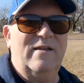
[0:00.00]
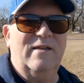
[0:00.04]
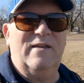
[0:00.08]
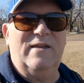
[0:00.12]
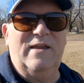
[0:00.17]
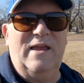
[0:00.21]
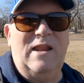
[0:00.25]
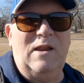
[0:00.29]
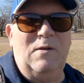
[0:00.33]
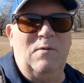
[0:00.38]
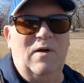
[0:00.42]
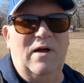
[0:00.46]

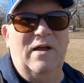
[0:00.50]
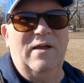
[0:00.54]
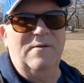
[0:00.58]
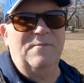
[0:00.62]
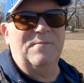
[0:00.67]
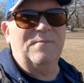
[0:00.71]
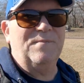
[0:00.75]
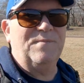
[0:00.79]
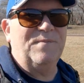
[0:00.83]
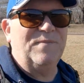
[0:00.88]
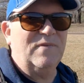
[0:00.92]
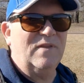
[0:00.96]
Anyway,
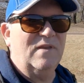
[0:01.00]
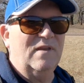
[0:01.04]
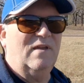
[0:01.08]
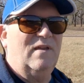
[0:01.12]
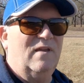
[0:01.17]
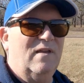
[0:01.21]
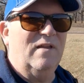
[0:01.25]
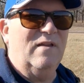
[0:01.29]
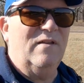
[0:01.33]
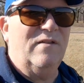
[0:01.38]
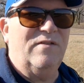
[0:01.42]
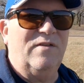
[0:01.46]

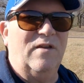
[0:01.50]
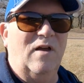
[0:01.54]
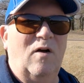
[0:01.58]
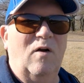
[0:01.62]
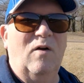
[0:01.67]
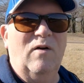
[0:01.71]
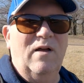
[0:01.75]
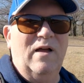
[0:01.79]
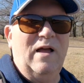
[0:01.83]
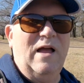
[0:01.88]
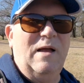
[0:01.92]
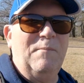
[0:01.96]
so
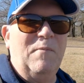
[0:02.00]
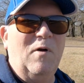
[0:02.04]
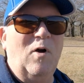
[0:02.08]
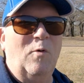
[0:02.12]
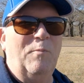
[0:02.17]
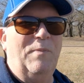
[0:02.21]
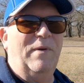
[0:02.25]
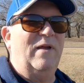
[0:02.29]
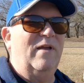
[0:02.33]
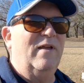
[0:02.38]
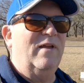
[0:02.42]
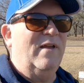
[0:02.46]
I'm
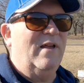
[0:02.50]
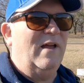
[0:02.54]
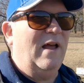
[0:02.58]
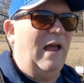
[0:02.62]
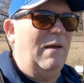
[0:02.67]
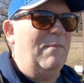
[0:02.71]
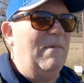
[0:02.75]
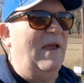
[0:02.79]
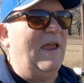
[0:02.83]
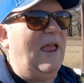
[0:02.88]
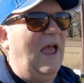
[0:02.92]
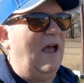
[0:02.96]
hoping I
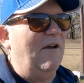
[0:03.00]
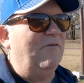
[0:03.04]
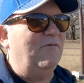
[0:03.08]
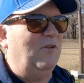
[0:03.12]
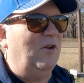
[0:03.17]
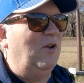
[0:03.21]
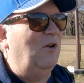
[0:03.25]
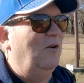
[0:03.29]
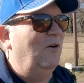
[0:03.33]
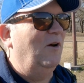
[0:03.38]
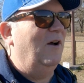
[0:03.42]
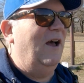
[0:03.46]
may have
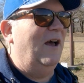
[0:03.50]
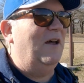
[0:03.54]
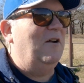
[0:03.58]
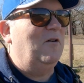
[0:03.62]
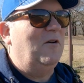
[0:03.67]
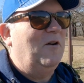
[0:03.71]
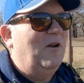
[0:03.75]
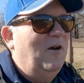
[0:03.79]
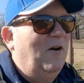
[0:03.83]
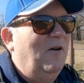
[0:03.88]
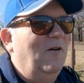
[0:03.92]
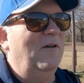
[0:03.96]
to, I
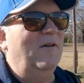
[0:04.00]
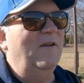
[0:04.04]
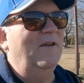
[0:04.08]
don't know.